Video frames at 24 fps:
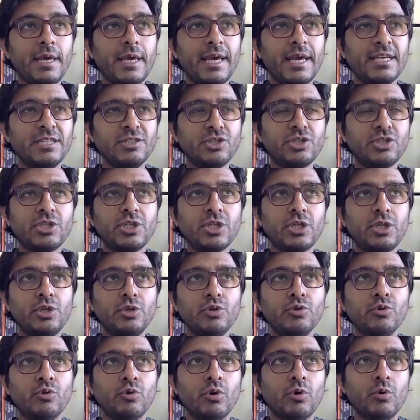
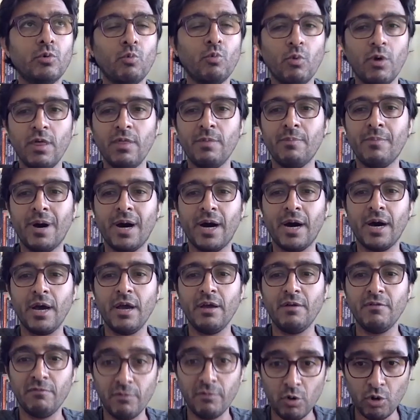insecure with my
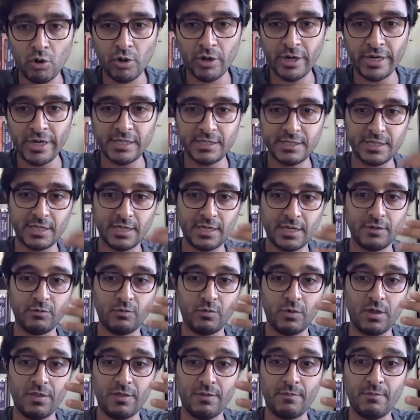voice and
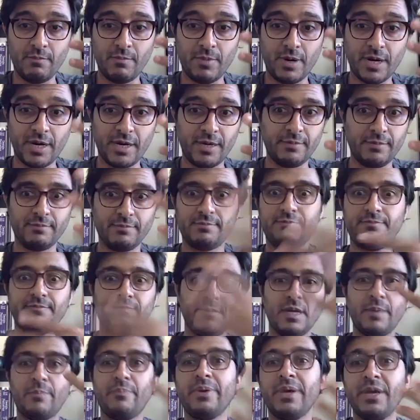with my
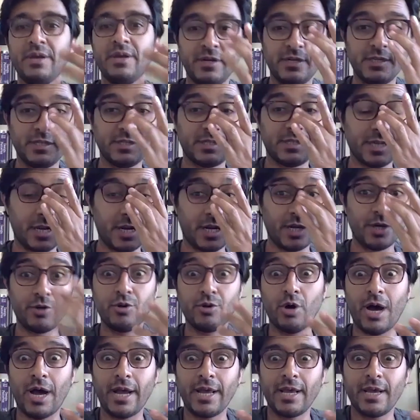appearance, and
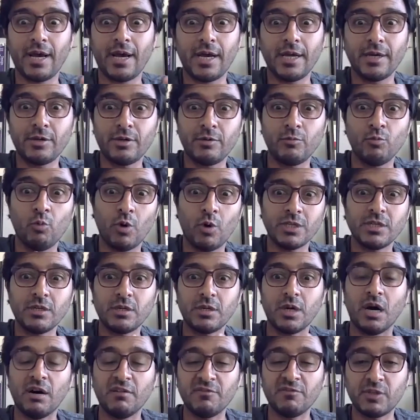I wasn't
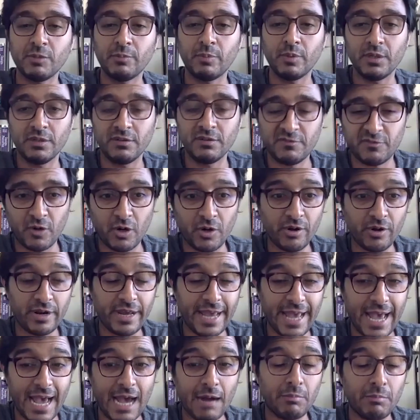comfortable in front of
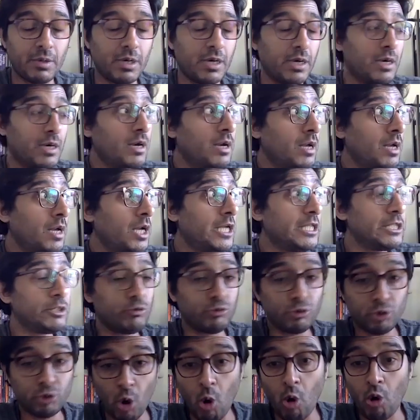camera to
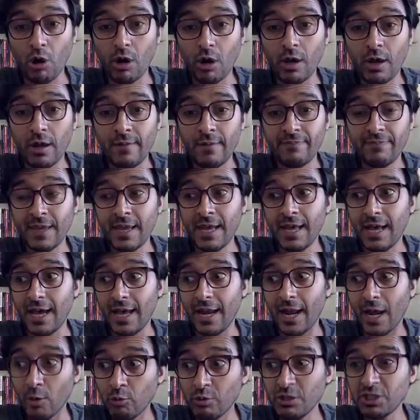talk. And
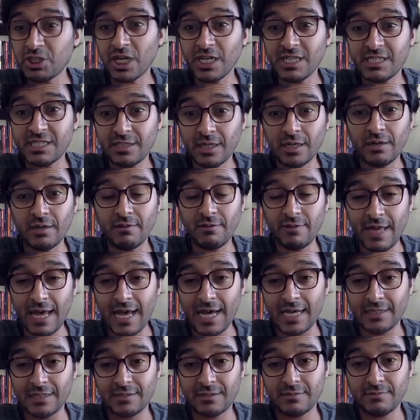I wish I started
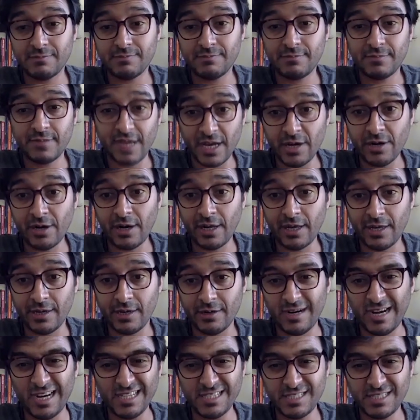that earlier.
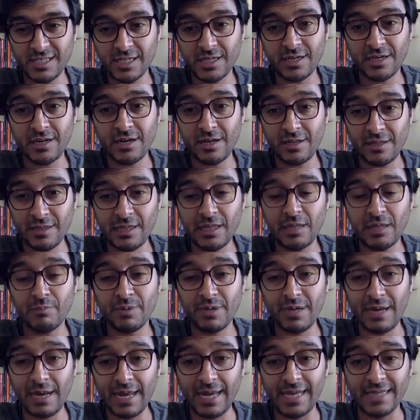I started it a little bit
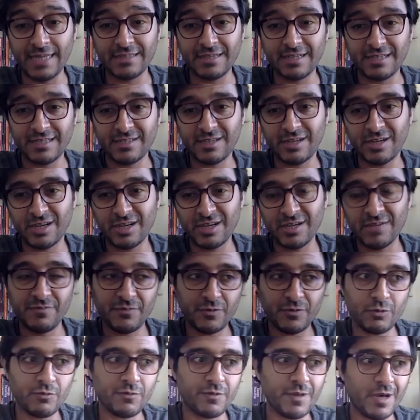late. I started in
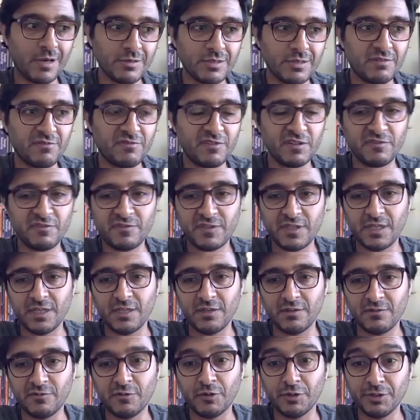2015 or
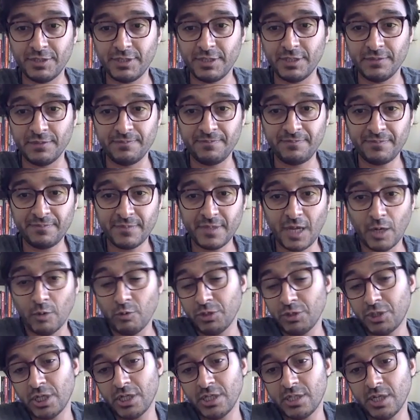14. I wish
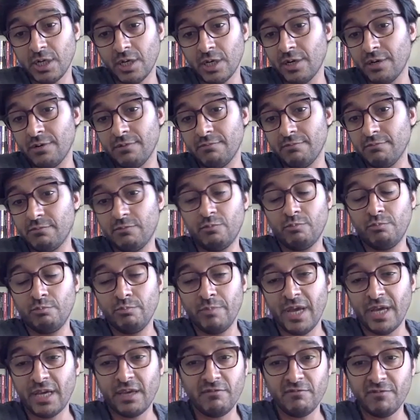I started
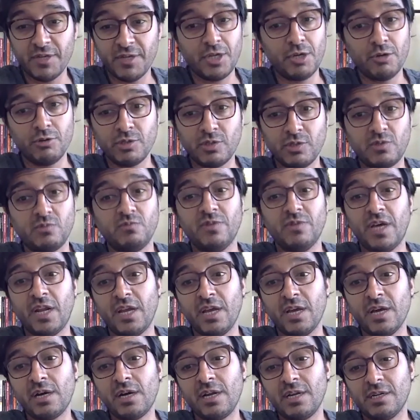making videos very
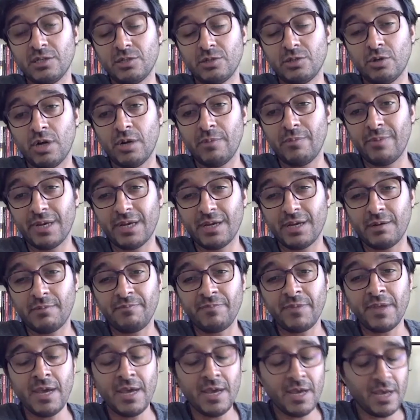earlier, so
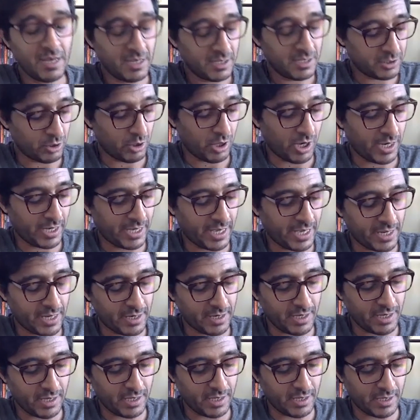I can
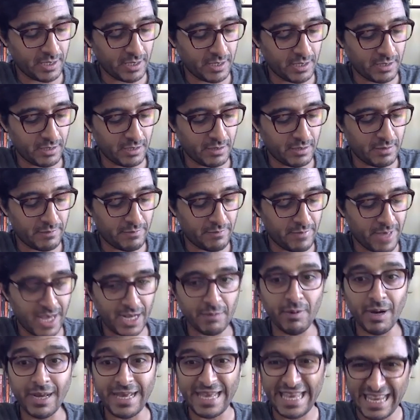make
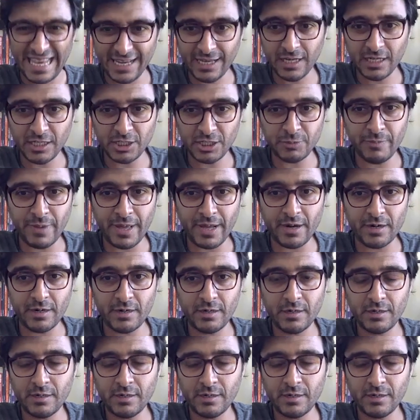my English better,